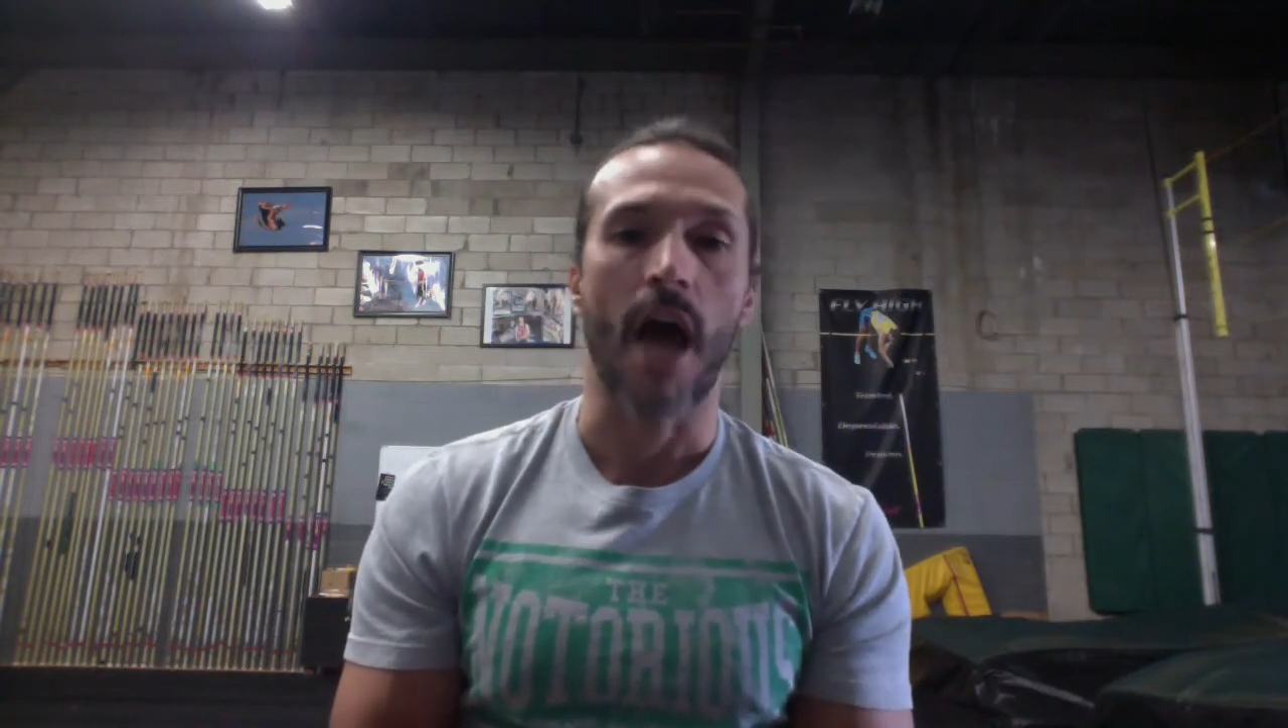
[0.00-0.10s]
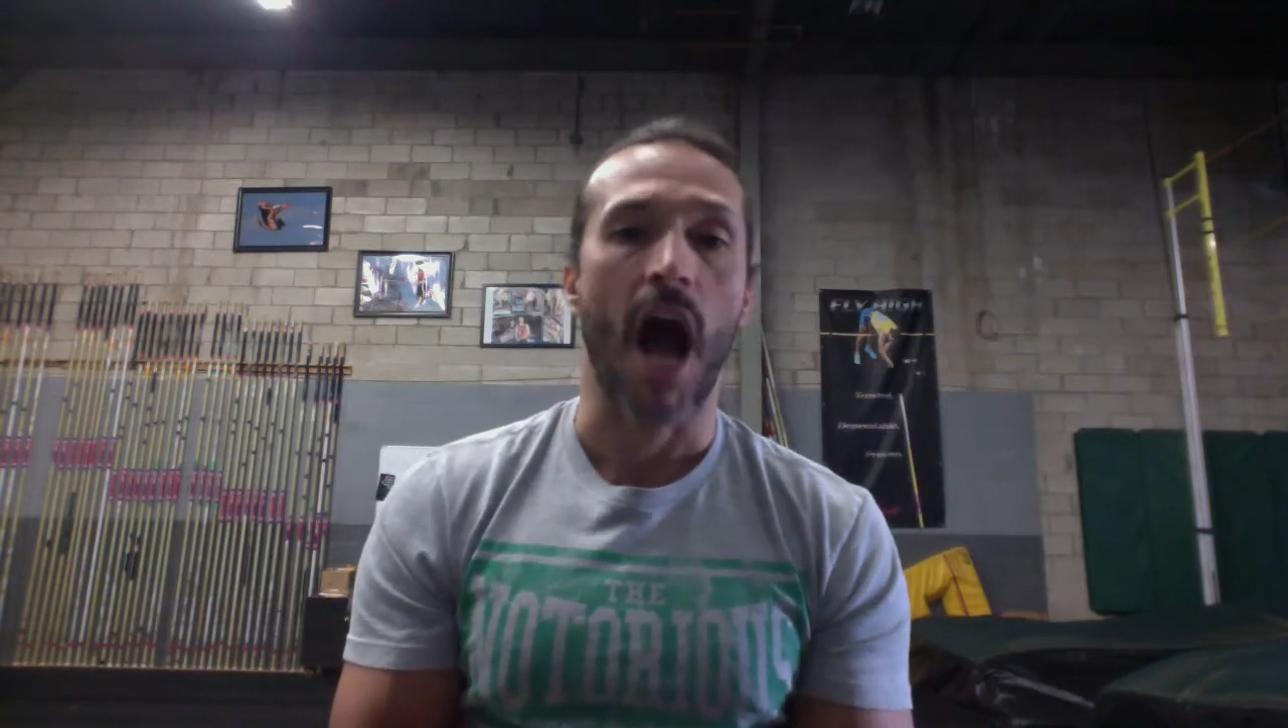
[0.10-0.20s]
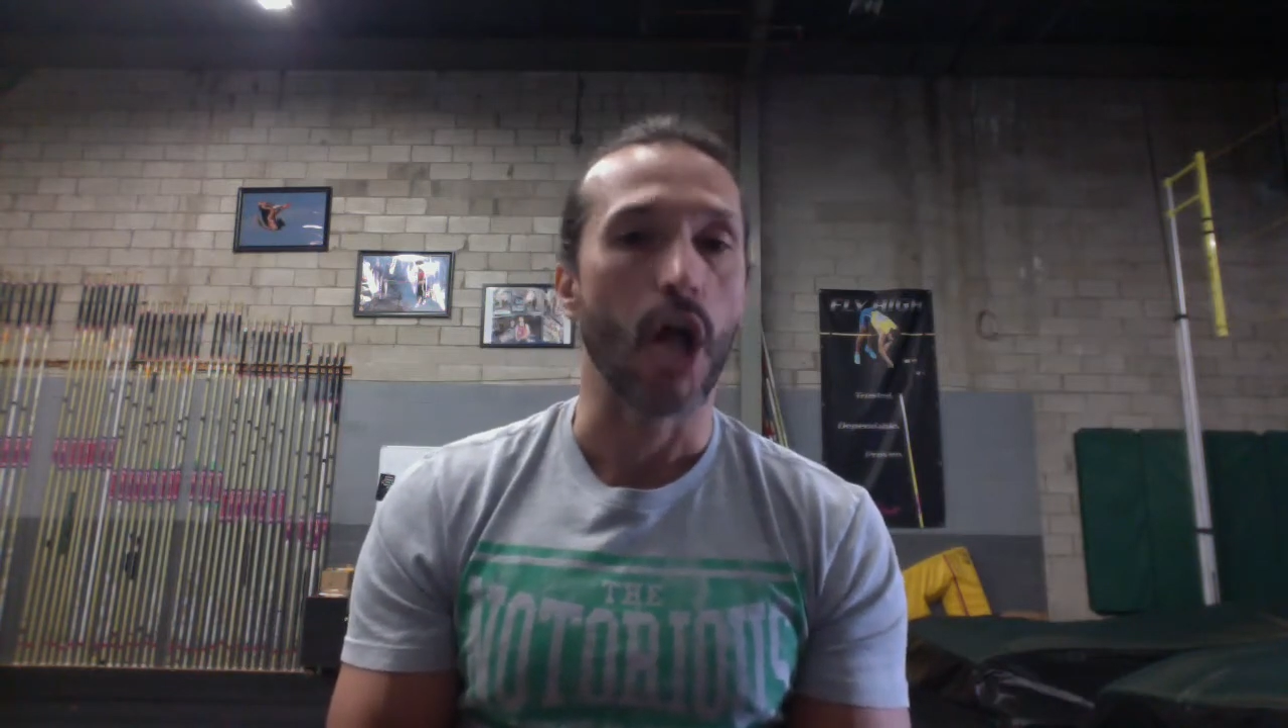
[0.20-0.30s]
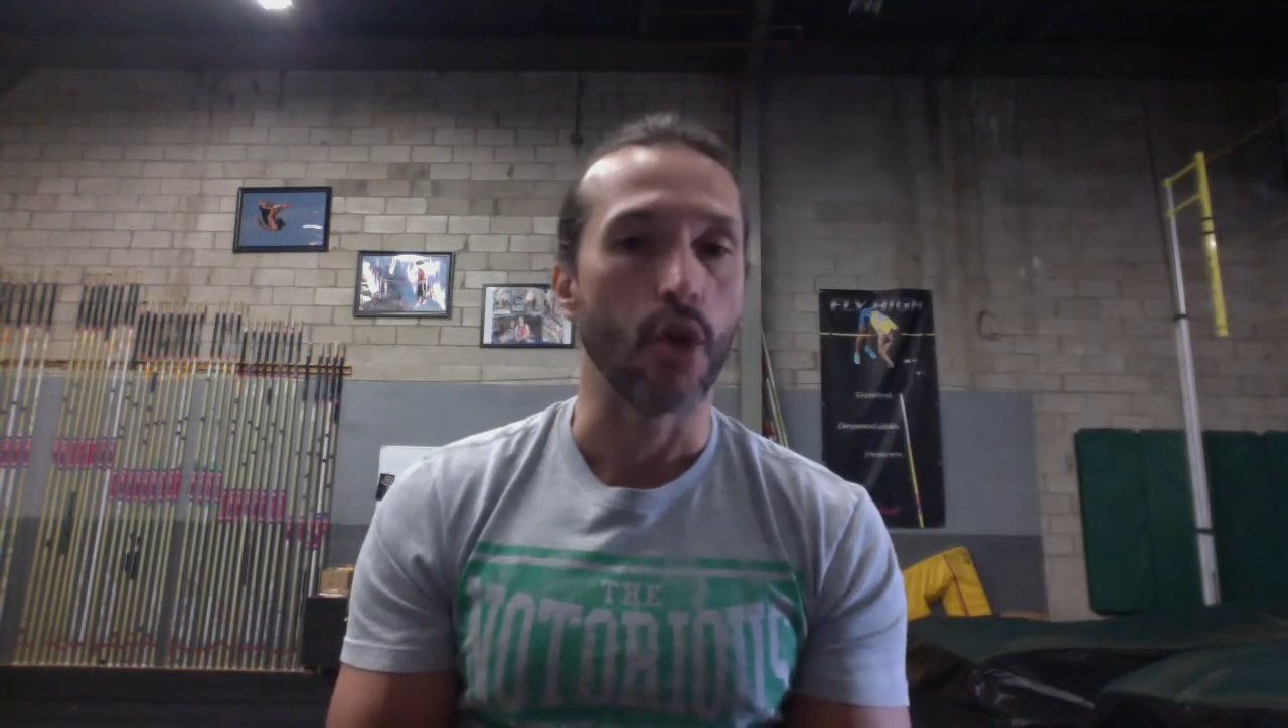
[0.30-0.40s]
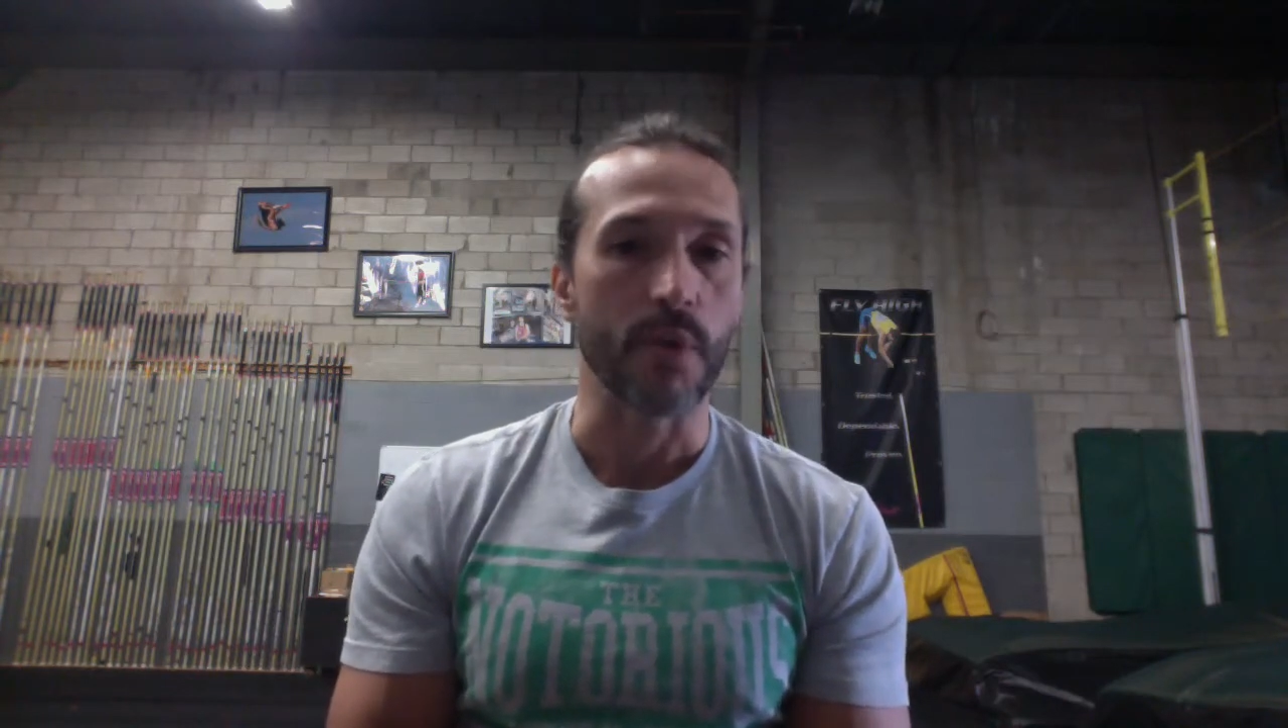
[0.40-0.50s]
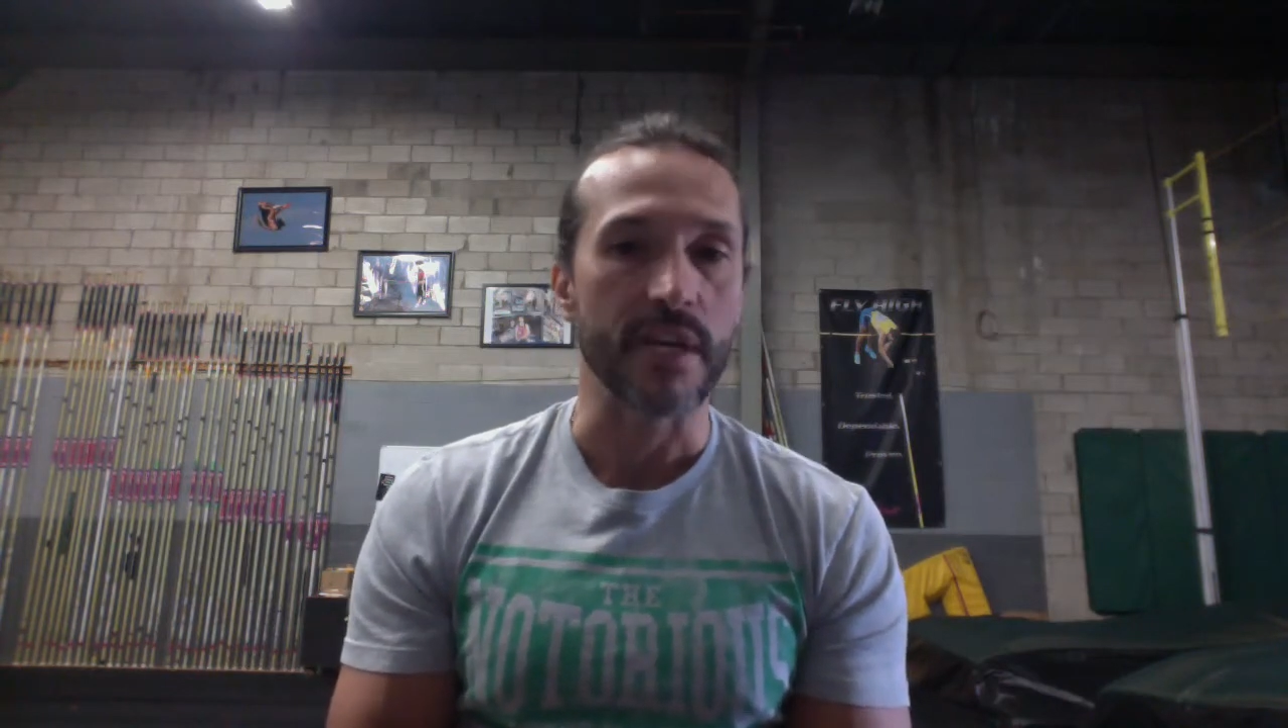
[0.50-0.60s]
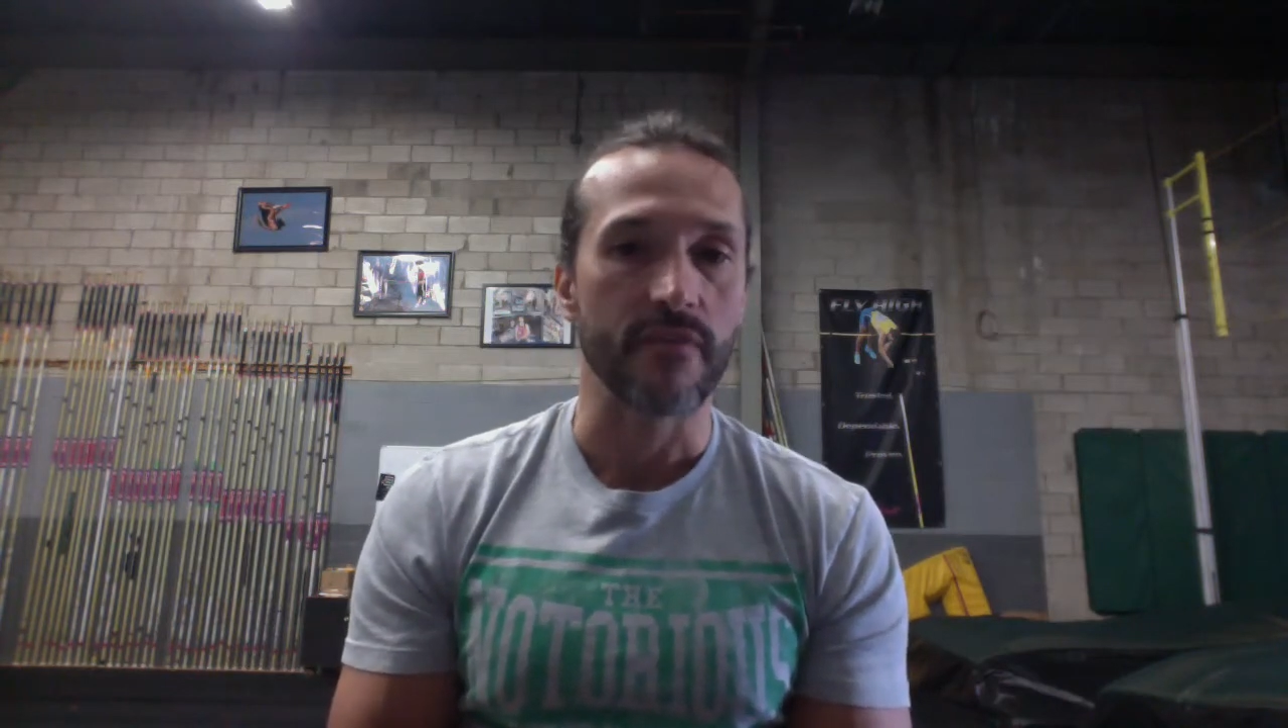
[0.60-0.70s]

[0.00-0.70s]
Halloween